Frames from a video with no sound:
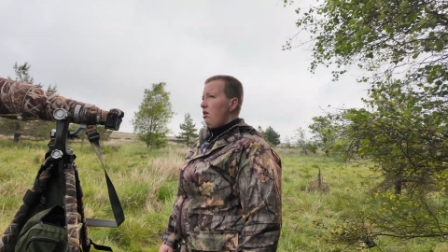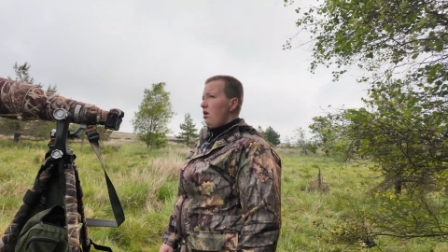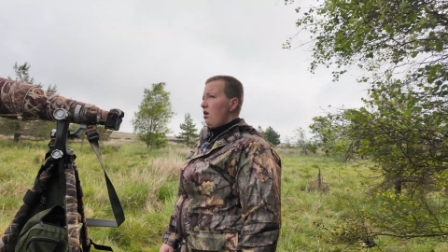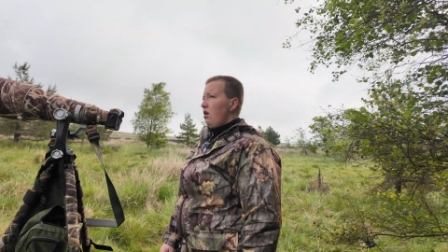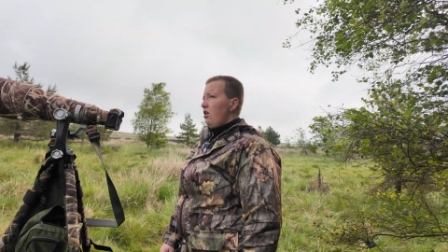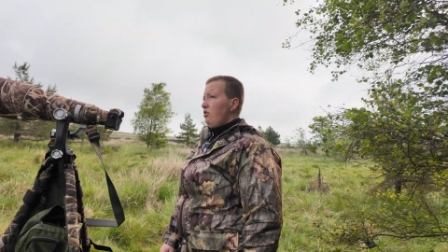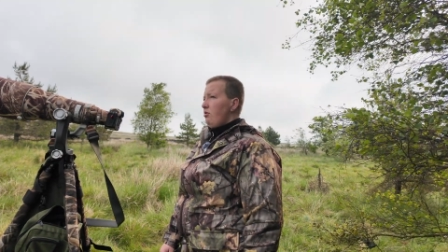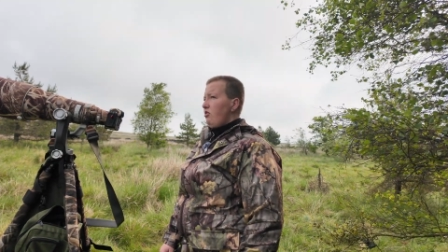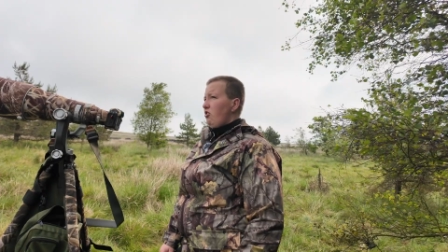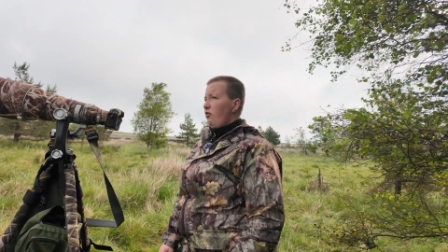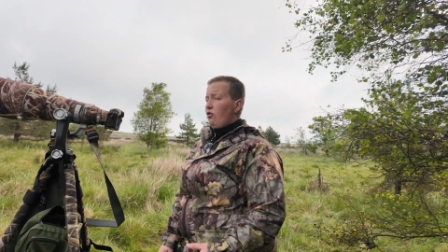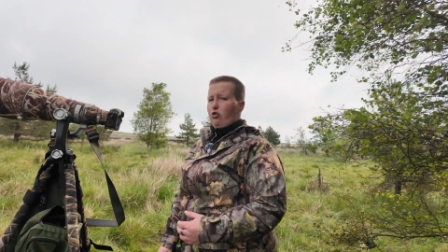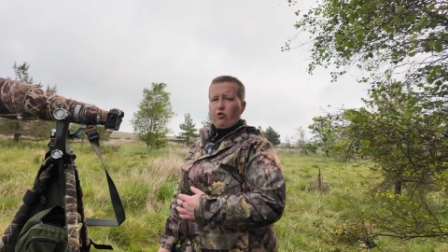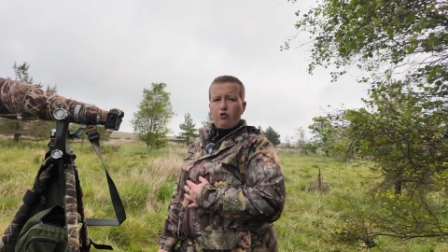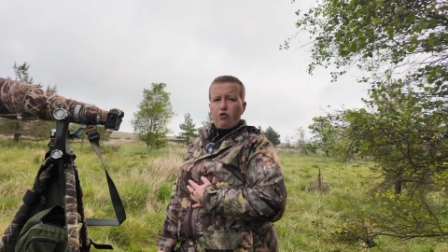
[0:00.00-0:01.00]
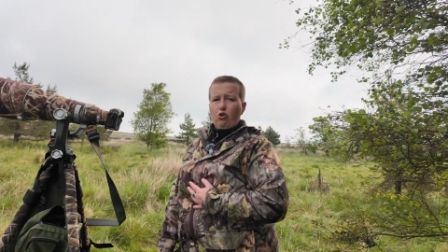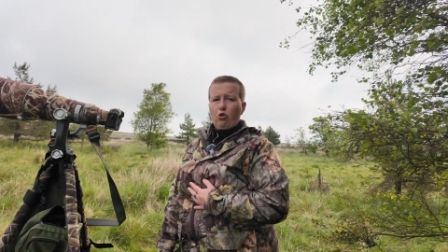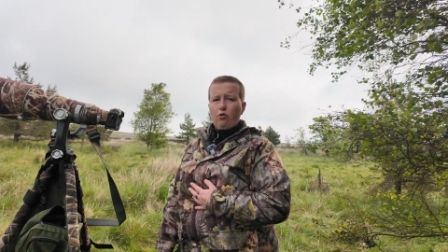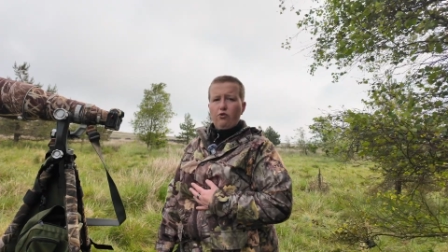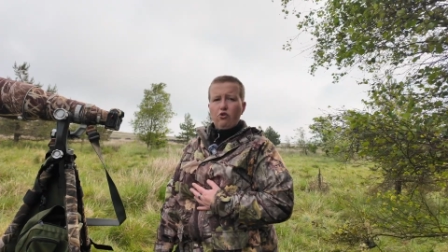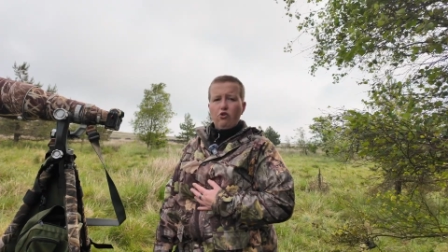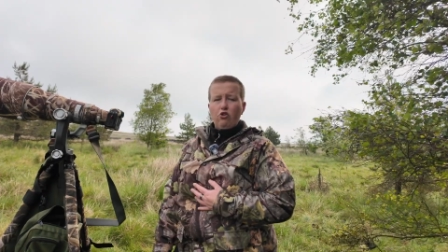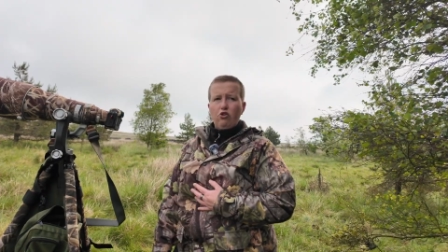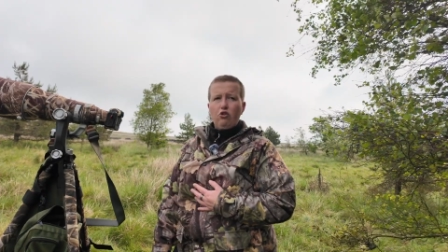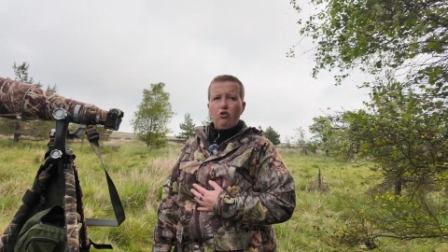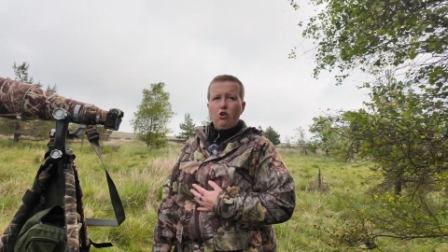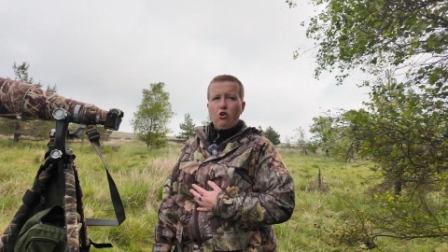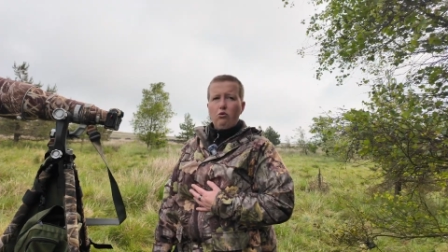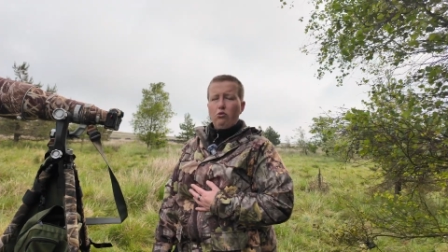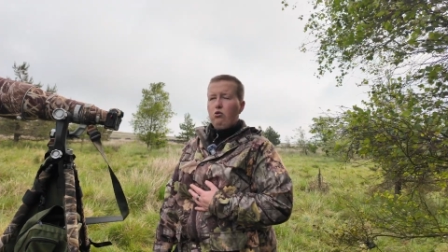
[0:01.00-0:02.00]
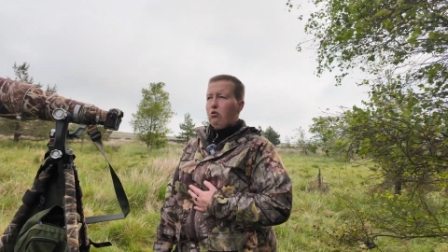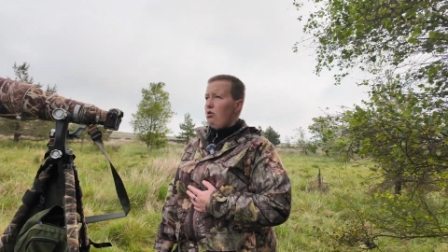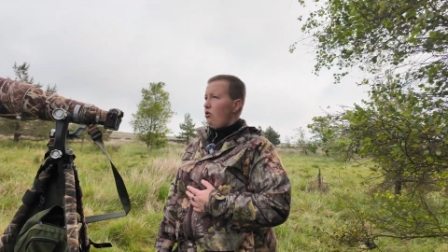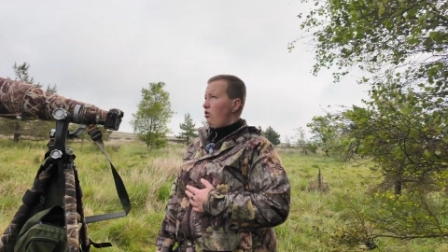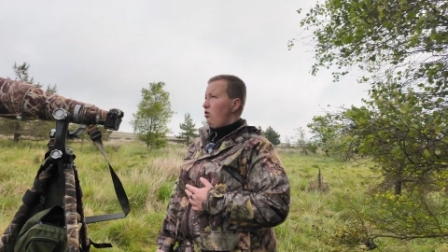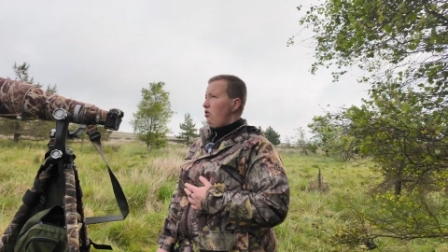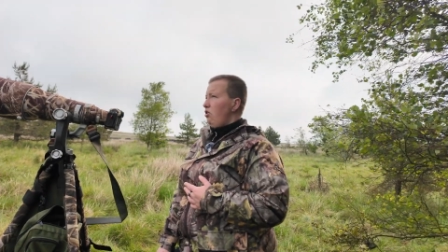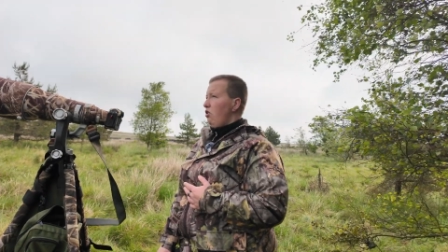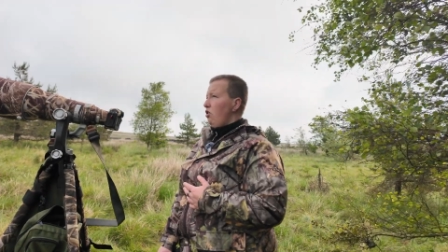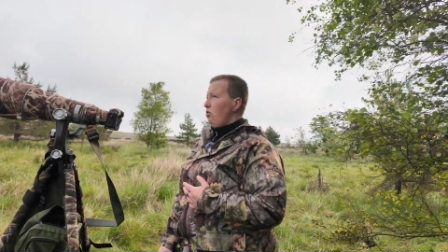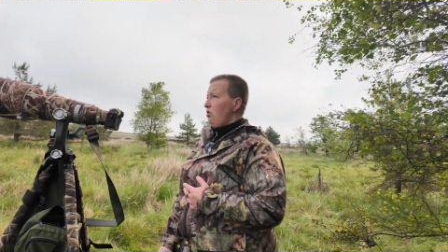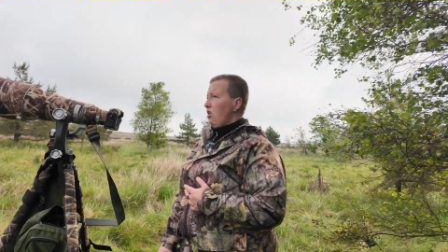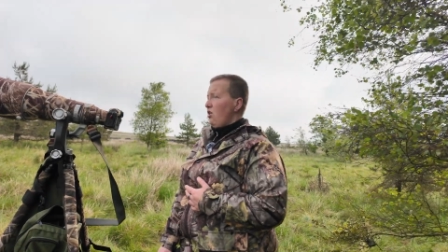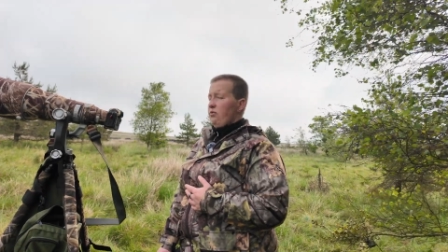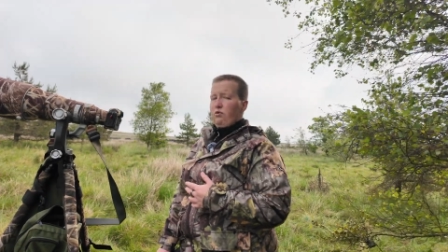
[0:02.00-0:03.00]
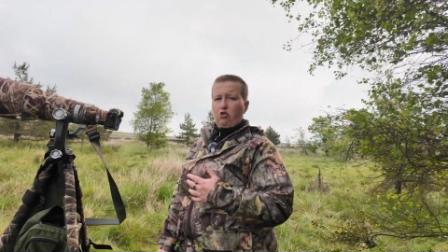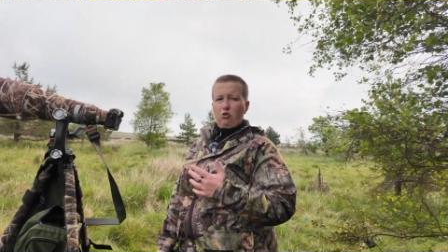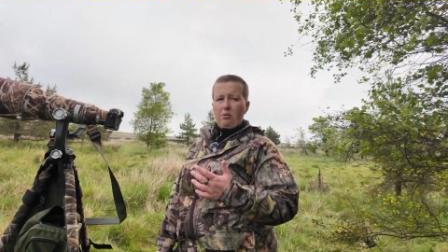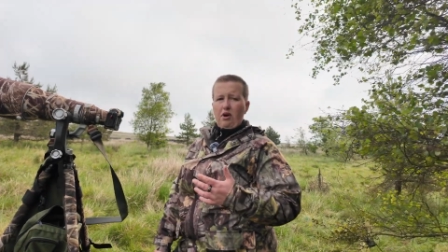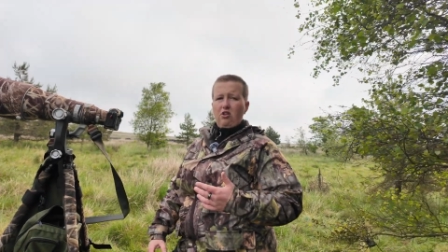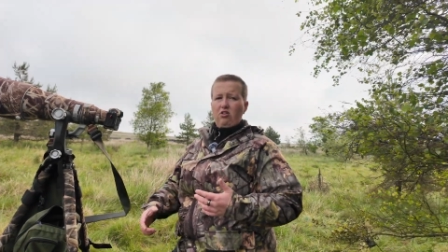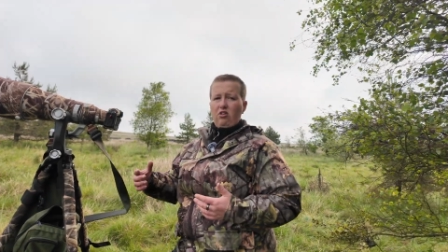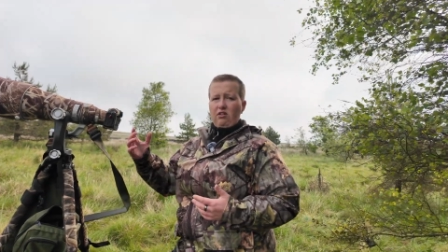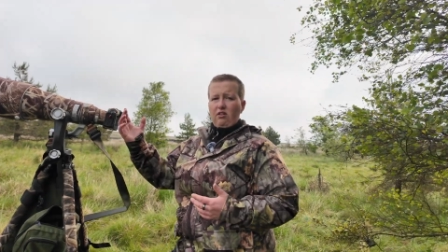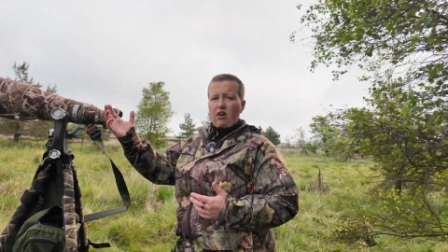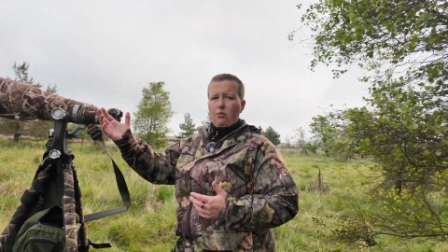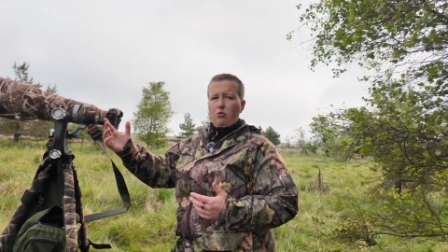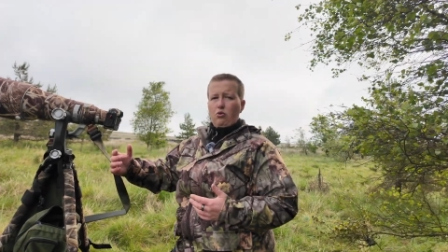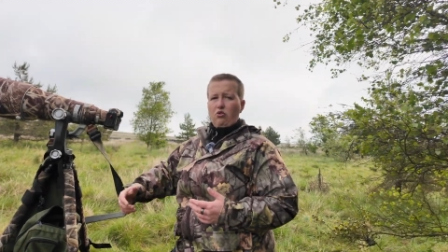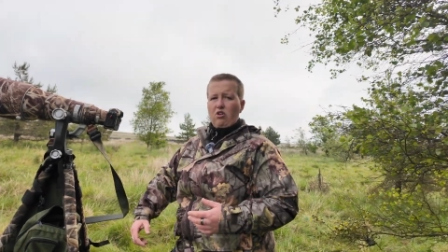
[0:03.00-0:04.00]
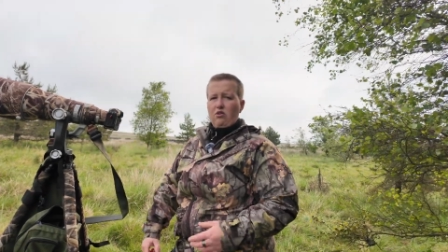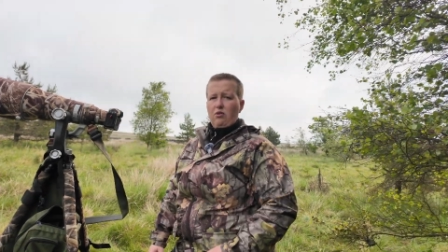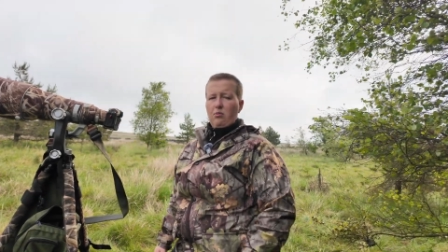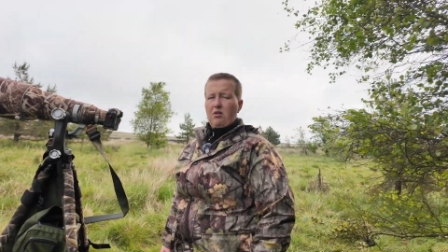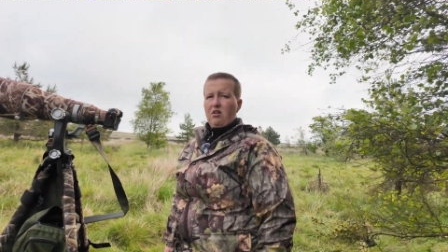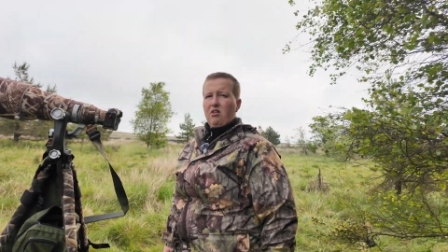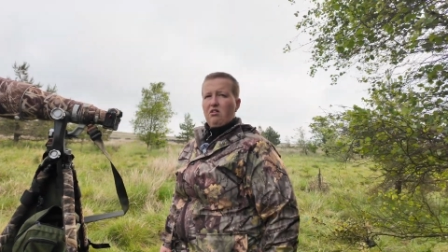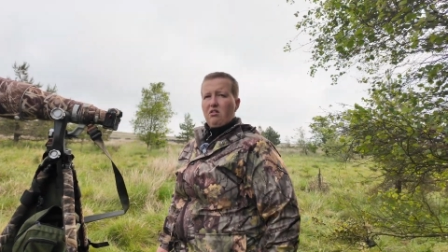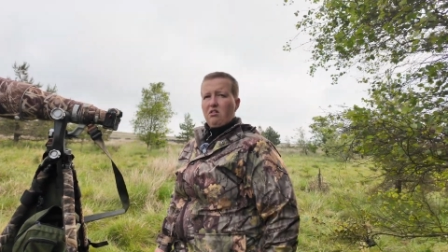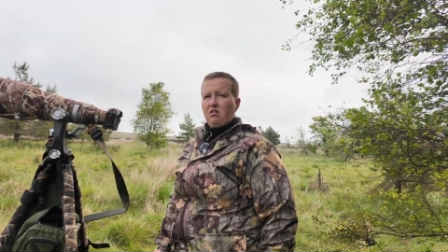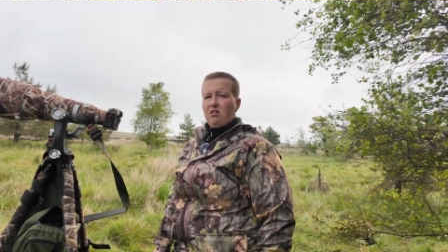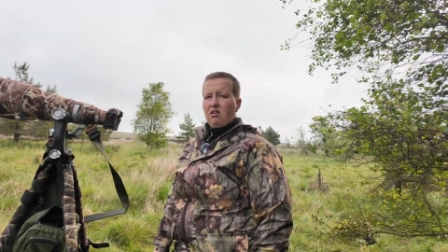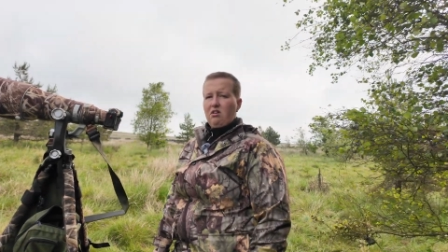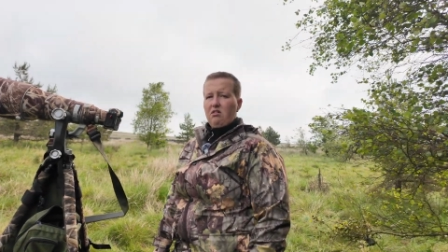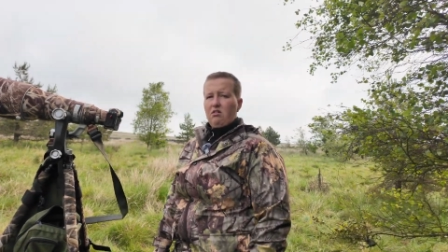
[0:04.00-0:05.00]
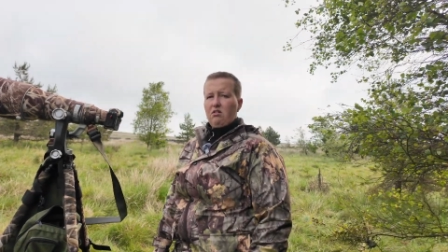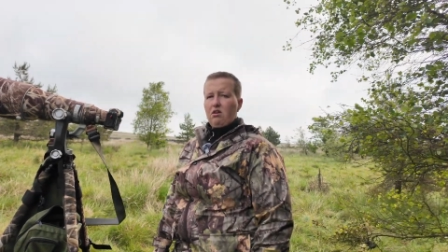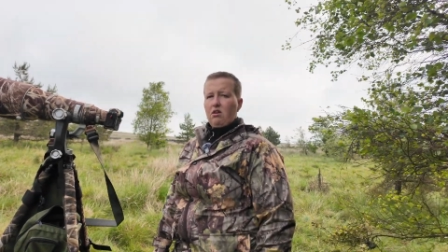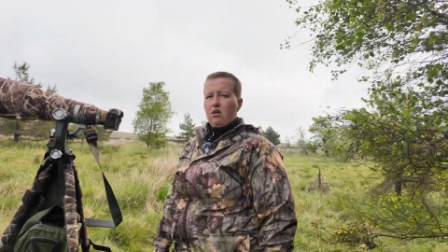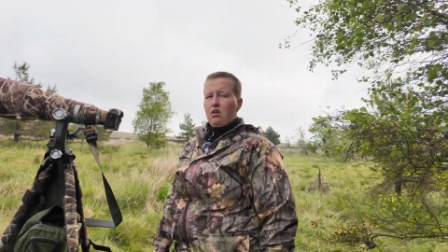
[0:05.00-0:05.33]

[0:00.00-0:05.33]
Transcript: especially for us photographers that do, and you know, give respect to these animals, give them the distances.